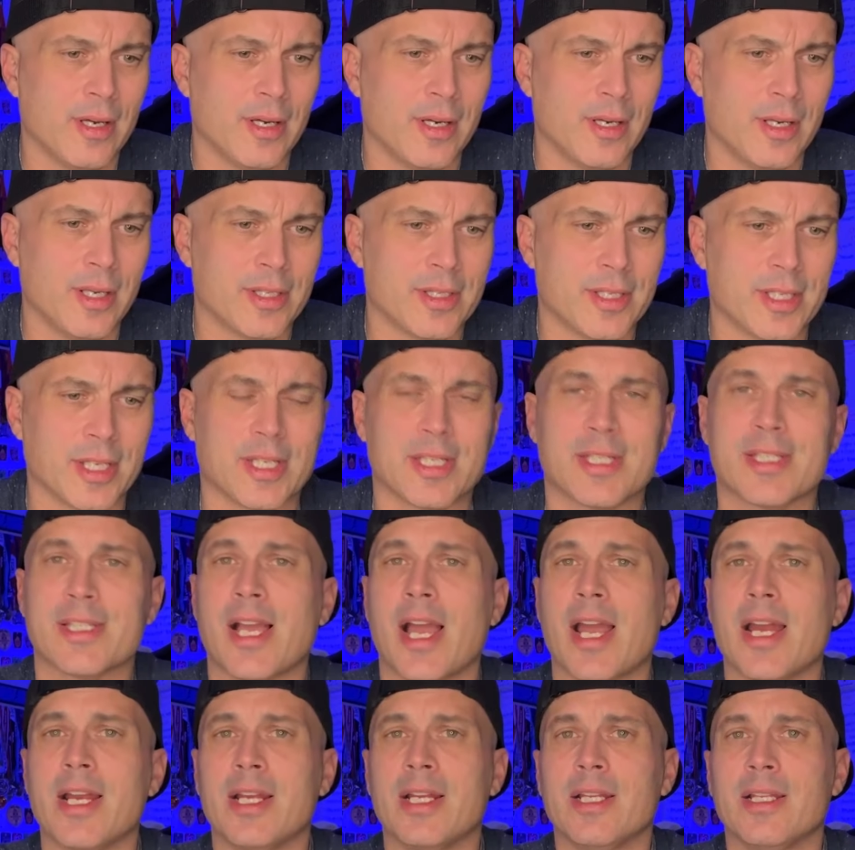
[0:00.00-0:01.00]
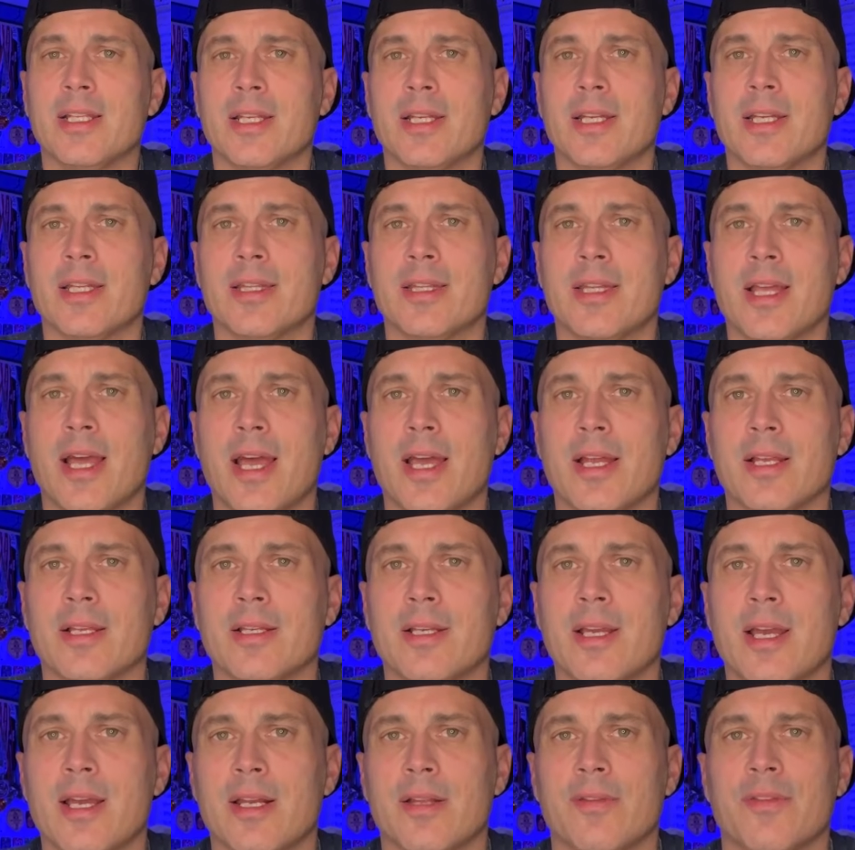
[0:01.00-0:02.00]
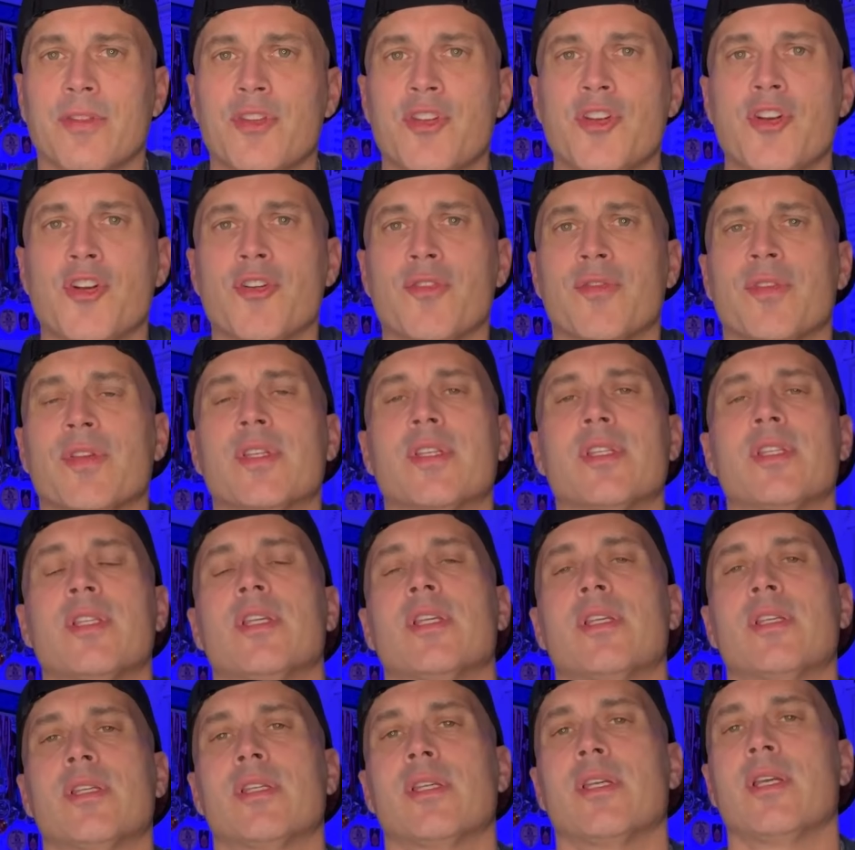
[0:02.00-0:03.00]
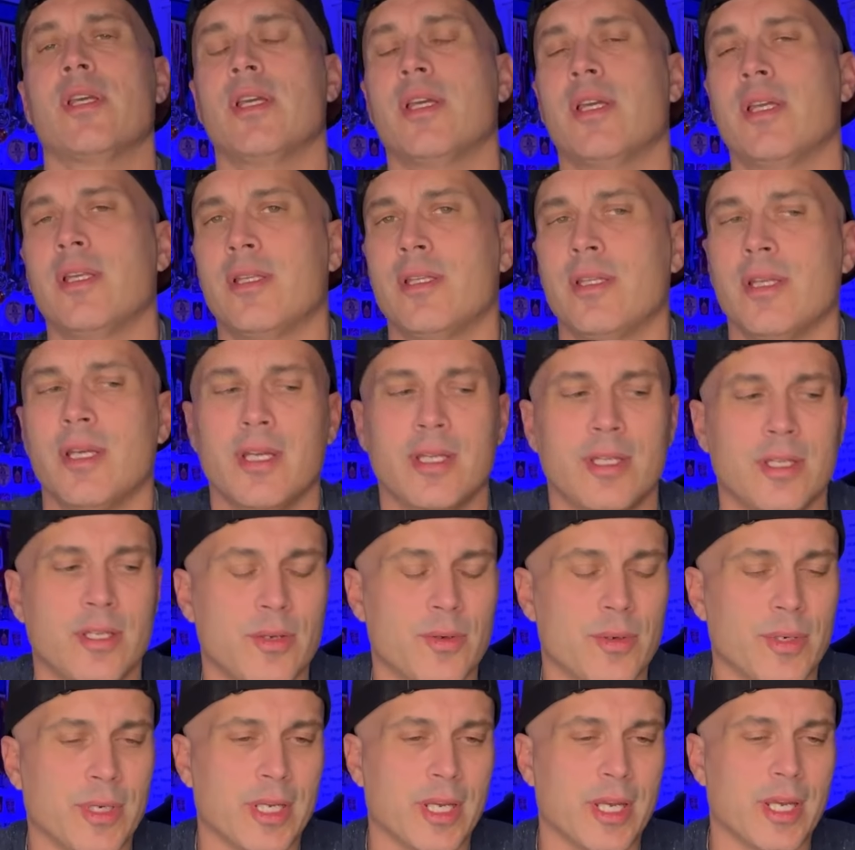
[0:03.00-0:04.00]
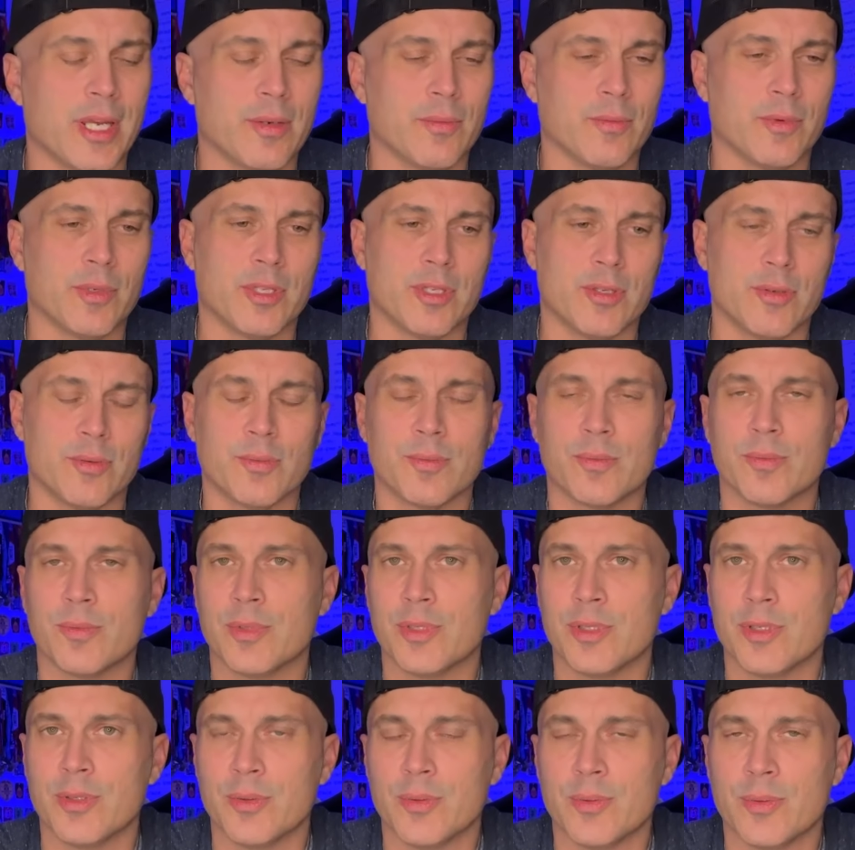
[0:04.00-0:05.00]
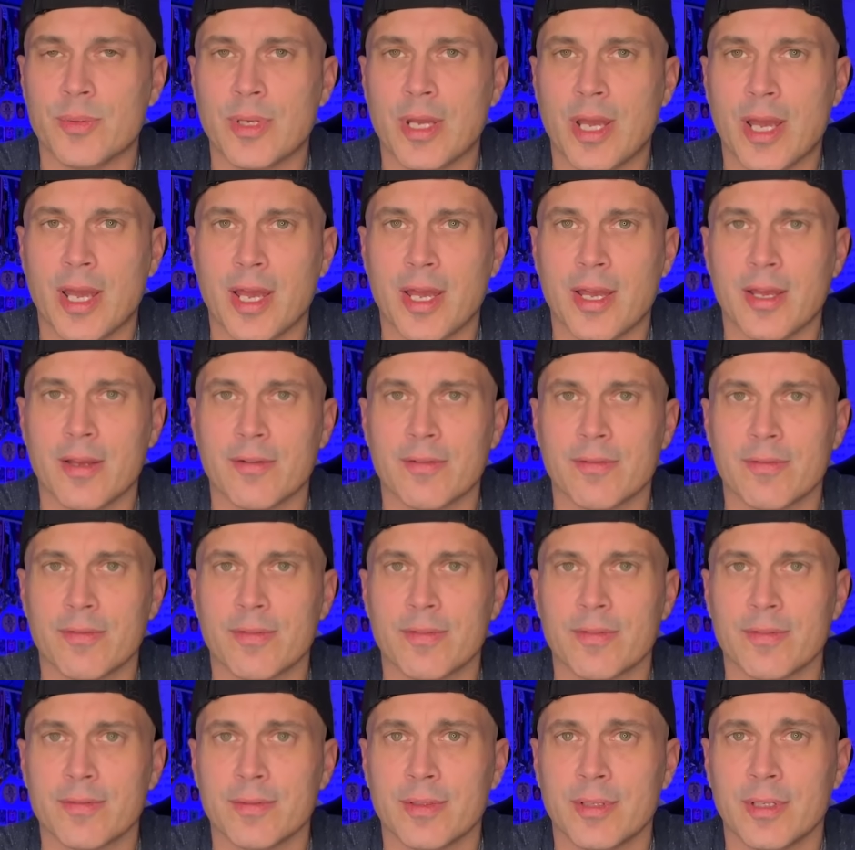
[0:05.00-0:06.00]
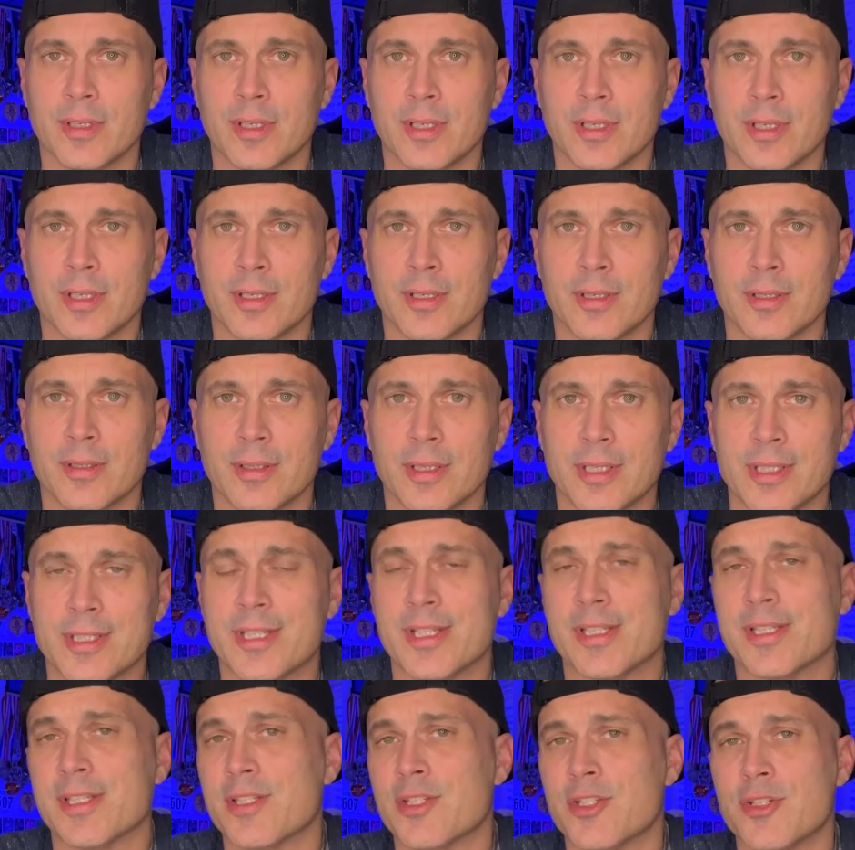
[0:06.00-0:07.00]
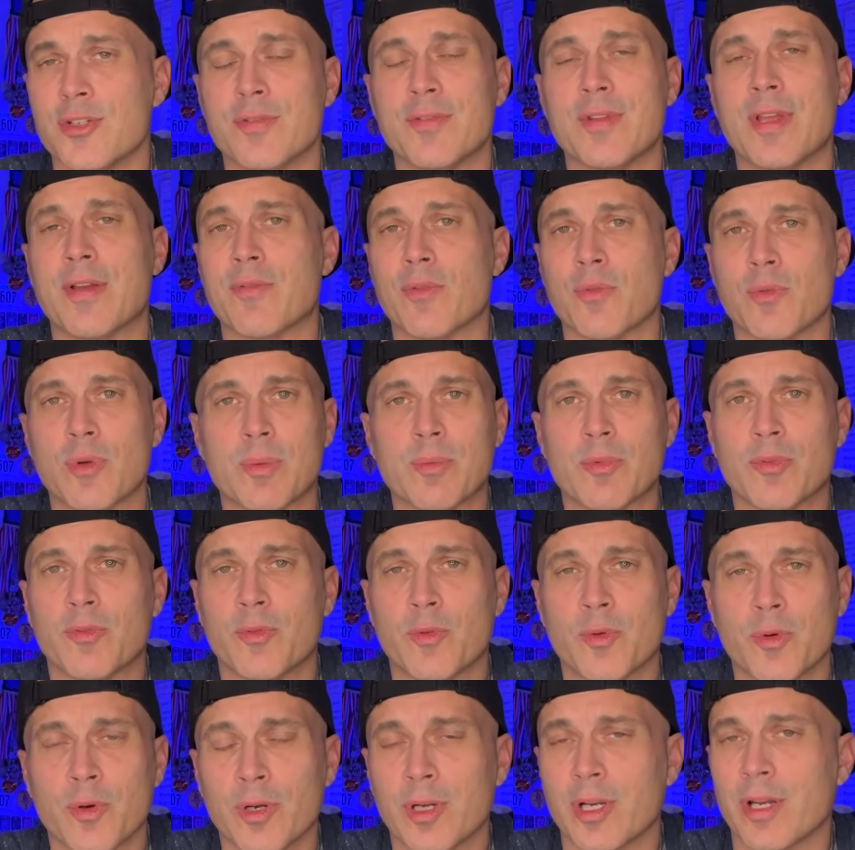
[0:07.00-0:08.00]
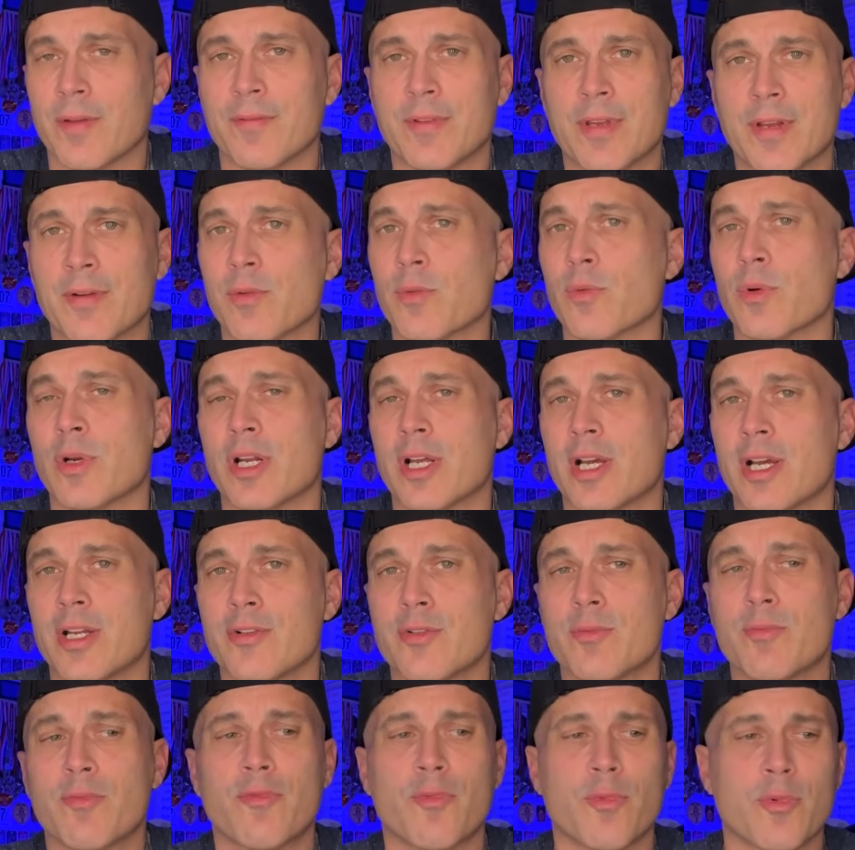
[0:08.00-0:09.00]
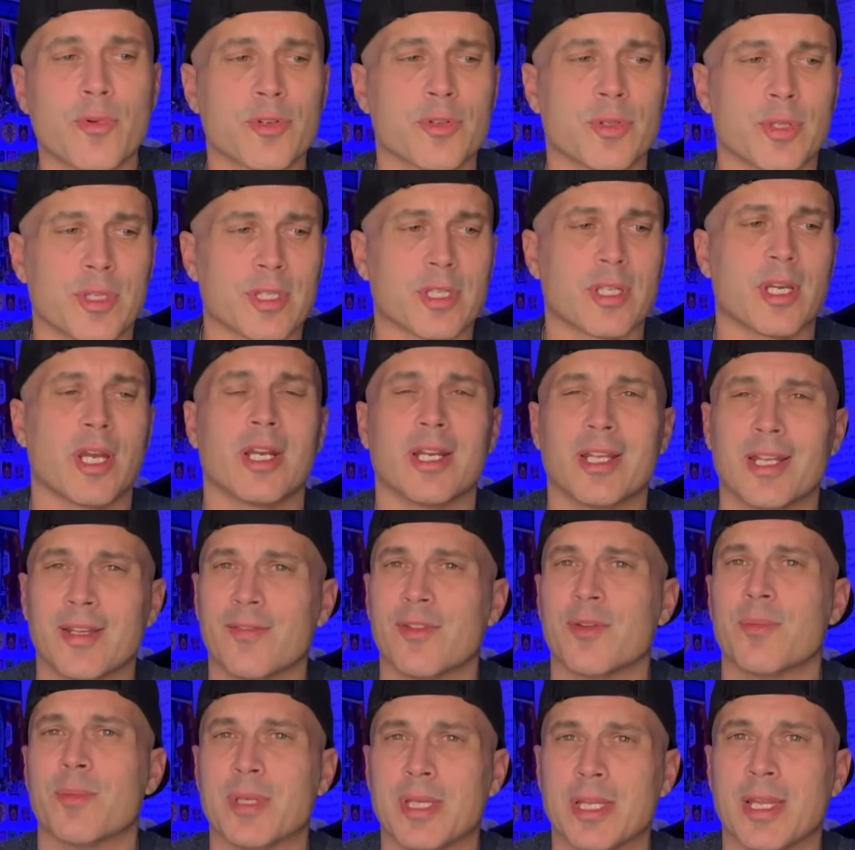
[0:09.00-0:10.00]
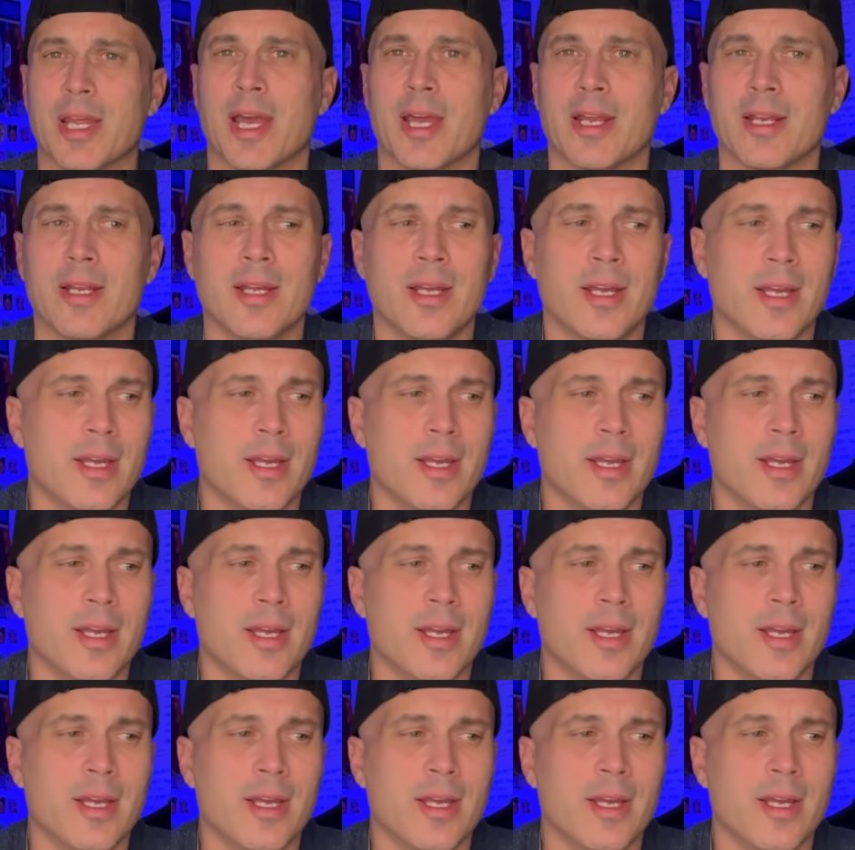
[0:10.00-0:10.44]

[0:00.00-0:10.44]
It's exciting to get that kind of nervousness in you again when you have a distance you've never run before, and I've never run 100 before, so it's kind of giving me that